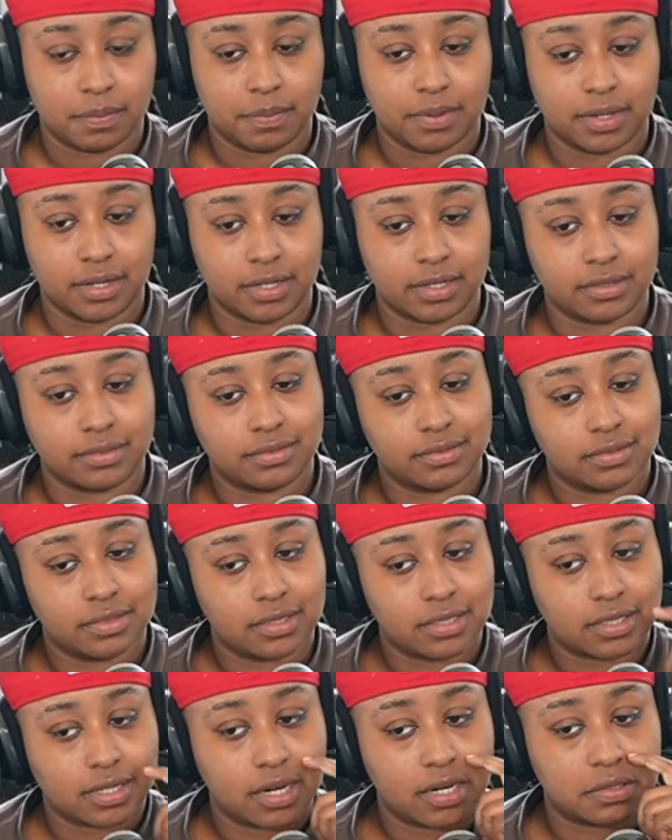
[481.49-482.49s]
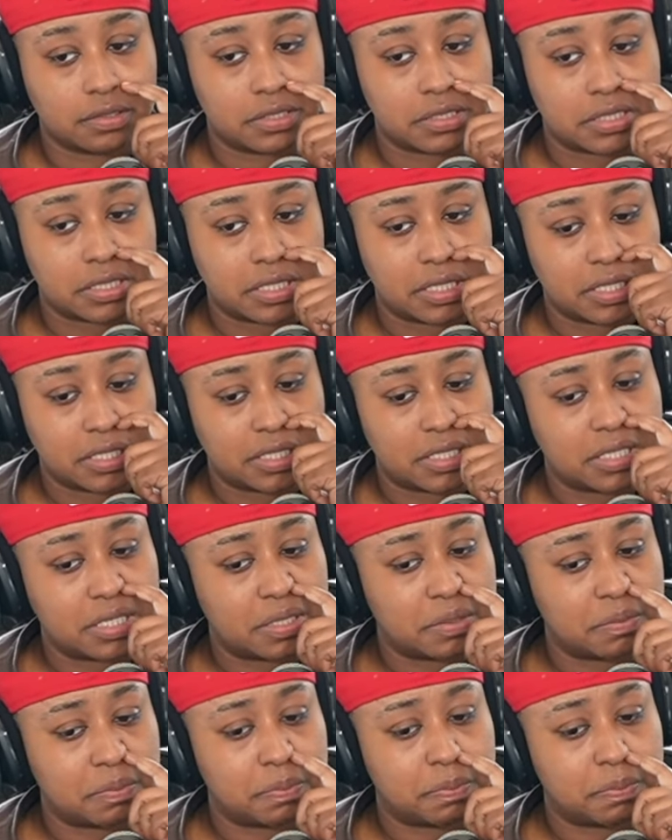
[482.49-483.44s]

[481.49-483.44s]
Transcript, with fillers: But, yeah, Karlissa need to leave